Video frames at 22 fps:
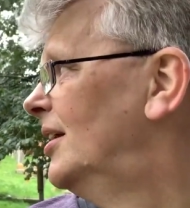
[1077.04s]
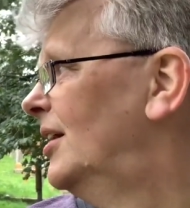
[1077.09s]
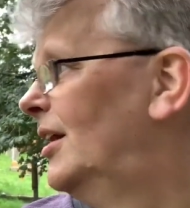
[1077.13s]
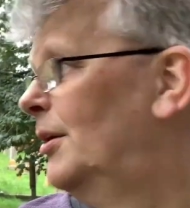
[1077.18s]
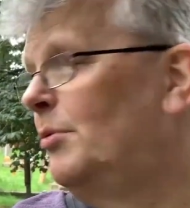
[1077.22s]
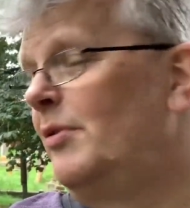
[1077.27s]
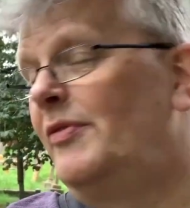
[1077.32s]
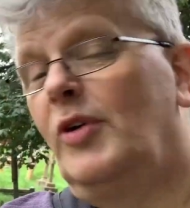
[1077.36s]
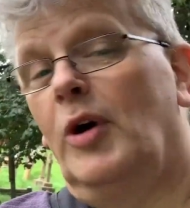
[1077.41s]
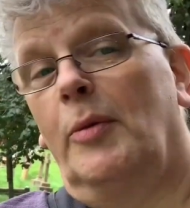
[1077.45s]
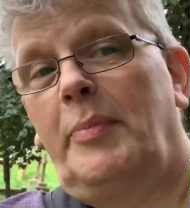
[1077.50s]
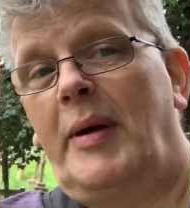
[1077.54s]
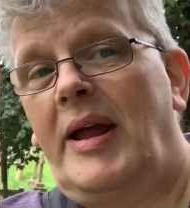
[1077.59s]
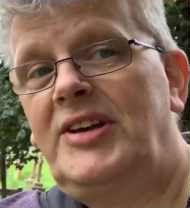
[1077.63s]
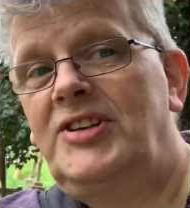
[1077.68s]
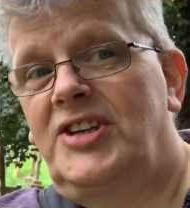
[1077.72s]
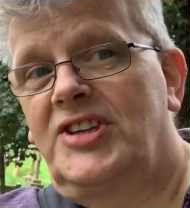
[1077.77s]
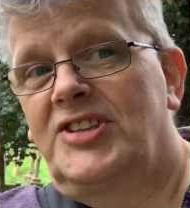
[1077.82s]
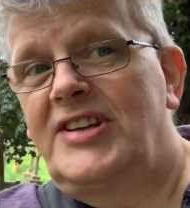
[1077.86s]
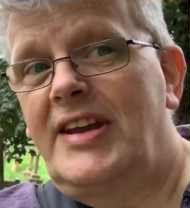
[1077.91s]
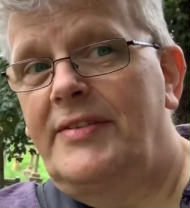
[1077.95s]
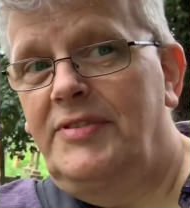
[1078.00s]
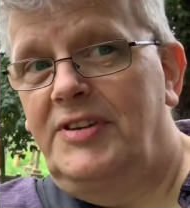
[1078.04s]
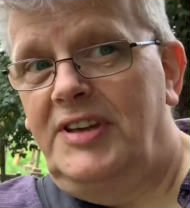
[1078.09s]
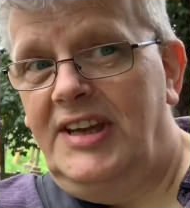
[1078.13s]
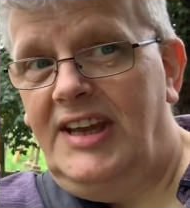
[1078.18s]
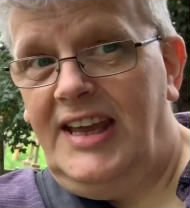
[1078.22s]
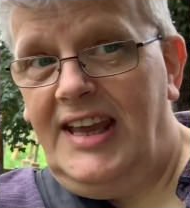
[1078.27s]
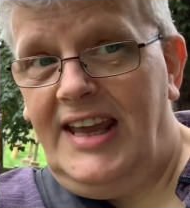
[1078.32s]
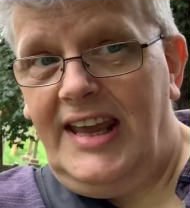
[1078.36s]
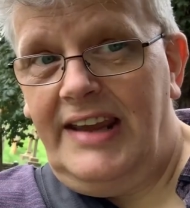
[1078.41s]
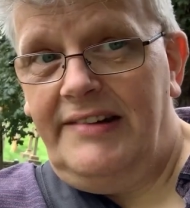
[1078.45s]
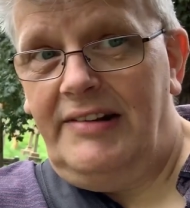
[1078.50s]
we've got benches and everything
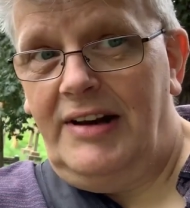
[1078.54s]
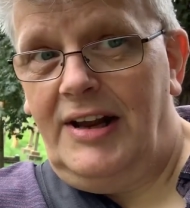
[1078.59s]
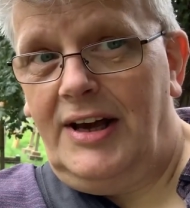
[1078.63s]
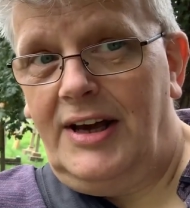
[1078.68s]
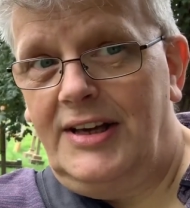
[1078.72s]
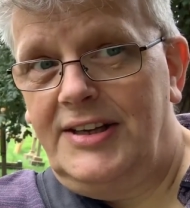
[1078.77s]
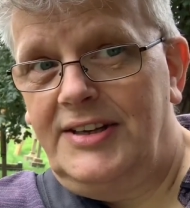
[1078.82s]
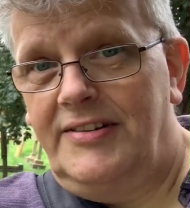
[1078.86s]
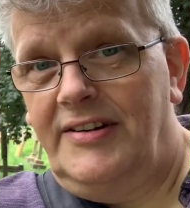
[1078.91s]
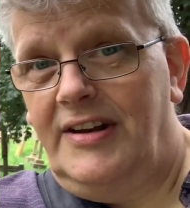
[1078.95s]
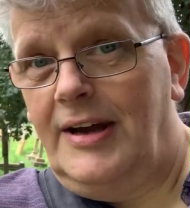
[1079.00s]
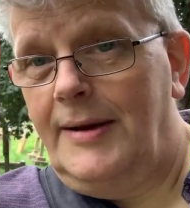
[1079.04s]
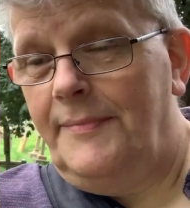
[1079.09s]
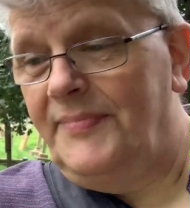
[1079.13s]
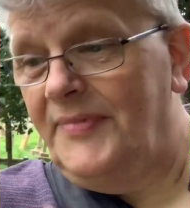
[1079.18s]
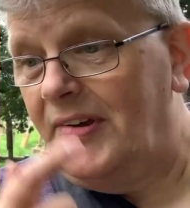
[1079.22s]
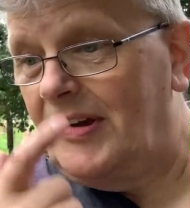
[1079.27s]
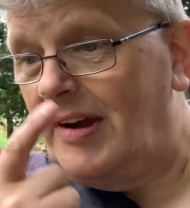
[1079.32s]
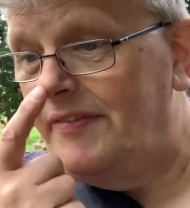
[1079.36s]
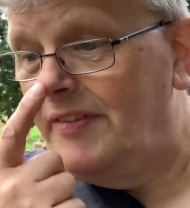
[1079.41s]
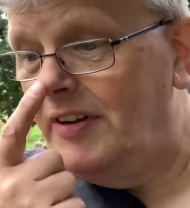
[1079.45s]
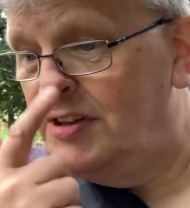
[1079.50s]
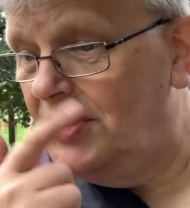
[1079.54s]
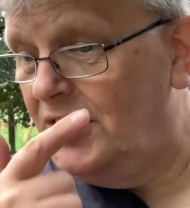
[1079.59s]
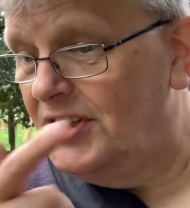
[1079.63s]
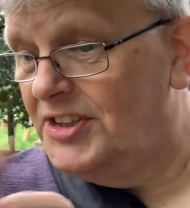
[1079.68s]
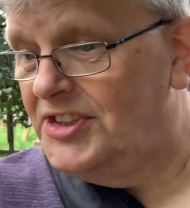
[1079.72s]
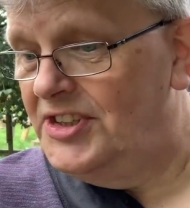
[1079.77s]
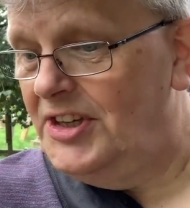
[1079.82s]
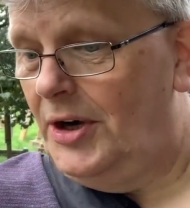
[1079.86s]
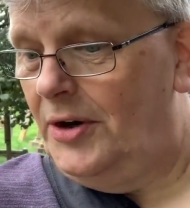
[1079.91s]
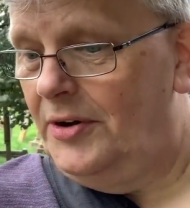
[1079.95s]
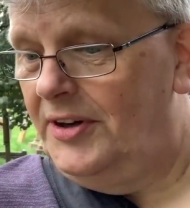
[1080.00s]
here in our graveyard you can
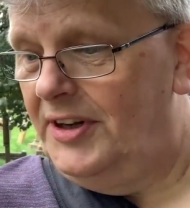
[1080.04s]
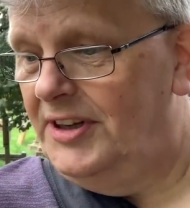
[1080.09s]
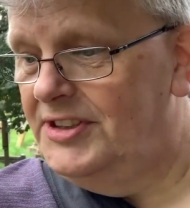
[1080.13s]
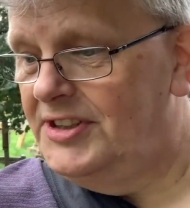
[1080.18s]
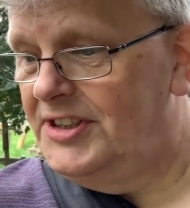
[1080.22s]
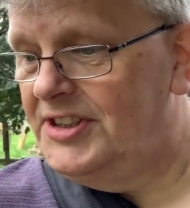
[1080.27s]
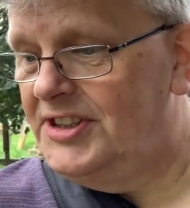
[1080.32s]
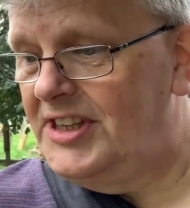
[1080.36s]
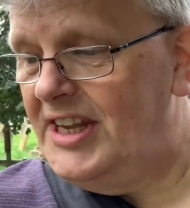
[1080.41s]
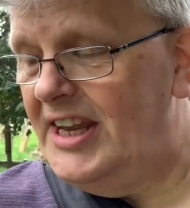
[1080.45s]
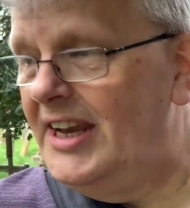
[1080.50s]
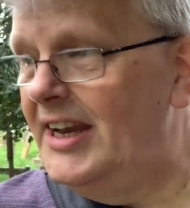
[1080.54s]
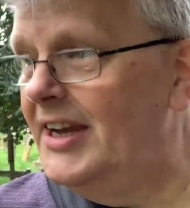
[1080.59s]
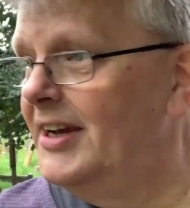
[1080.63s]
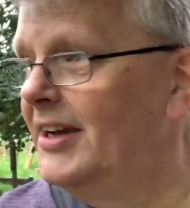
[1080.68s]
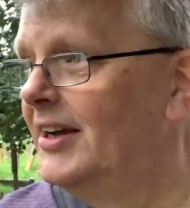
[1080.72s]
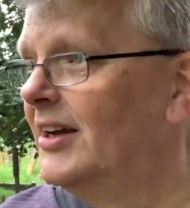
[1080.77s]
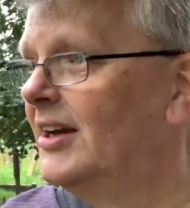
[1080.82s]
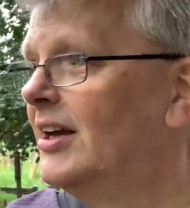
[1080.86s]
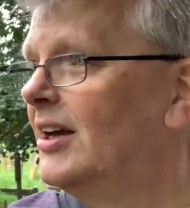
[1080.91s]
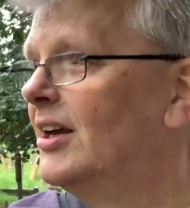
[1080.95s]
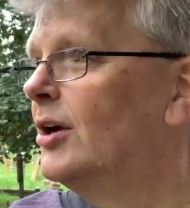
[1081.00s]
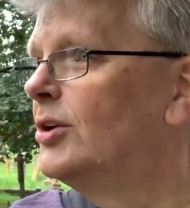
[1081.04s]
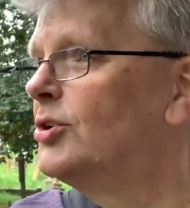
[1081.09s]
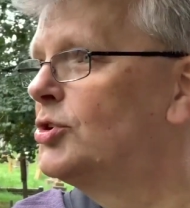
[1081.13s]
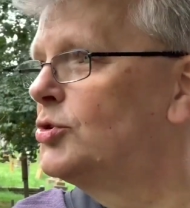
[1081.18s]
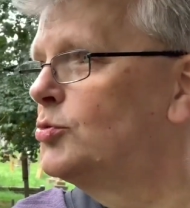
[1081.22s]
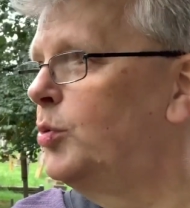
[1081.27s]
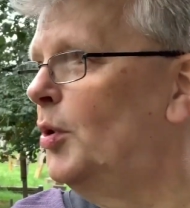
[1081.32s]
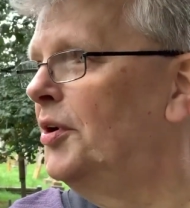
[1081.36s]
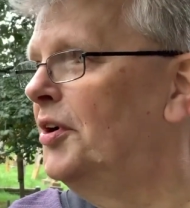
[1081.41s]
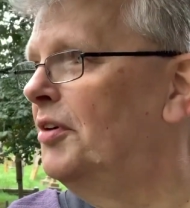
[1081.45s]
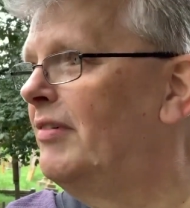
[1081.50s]
sit on and just think, just
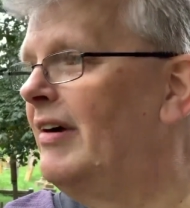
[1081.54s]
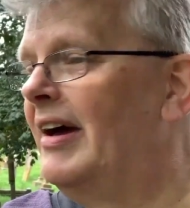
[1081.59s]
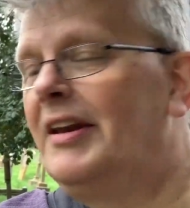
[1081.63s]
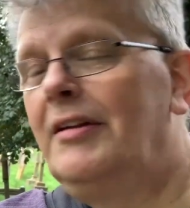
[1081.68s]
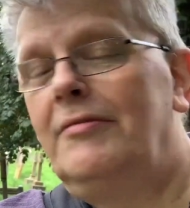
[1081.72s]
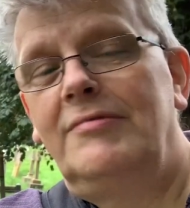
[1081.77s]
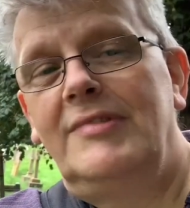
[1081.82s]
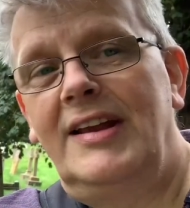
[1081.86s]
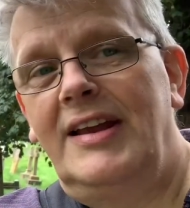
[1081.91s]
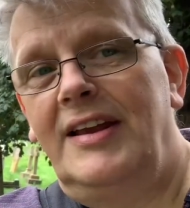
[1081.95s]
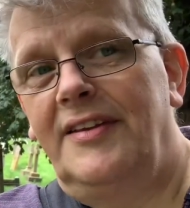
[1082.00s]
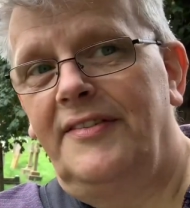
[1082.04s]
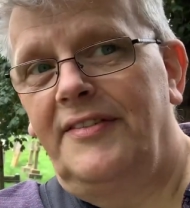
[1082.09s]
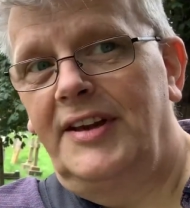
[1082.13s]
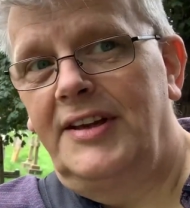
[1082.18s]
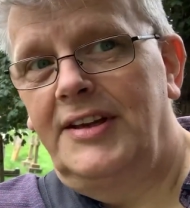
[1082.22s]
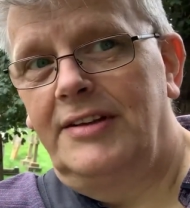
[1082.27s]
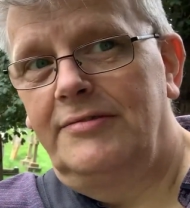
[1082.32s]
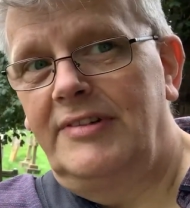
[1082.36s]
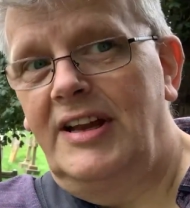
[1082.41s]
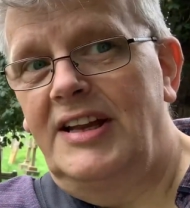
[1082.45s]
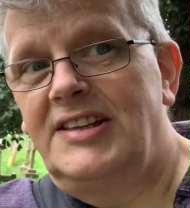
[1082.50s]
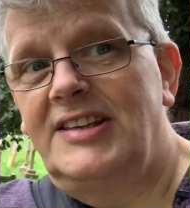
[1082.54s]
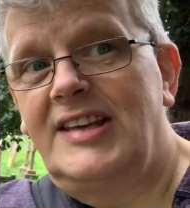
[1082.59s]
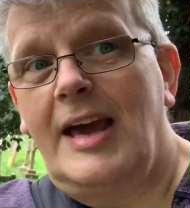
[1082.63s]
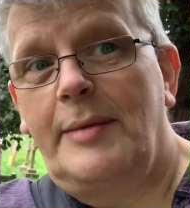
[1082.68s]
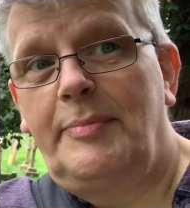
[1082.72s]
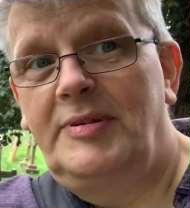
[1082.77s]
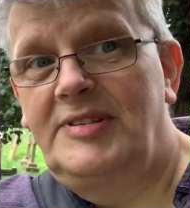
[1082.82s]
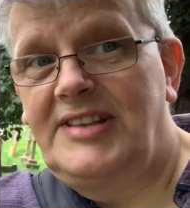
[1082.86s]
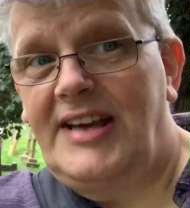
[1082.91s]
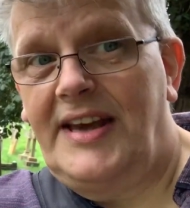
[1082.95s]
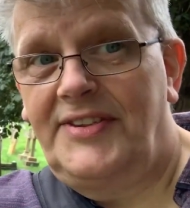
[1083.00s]
wander around and read the
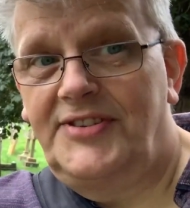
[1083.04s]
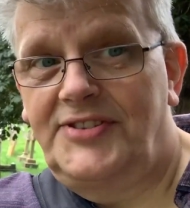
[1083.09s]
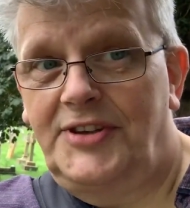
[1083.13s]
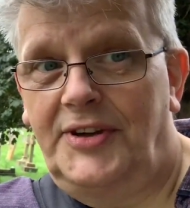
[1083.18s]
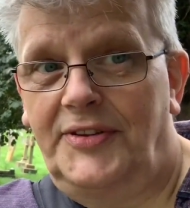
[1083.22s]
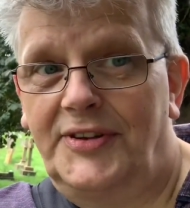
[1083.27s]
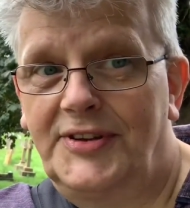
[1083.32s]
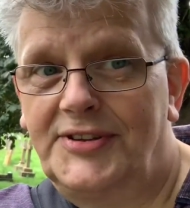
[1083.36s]
epitaphs on the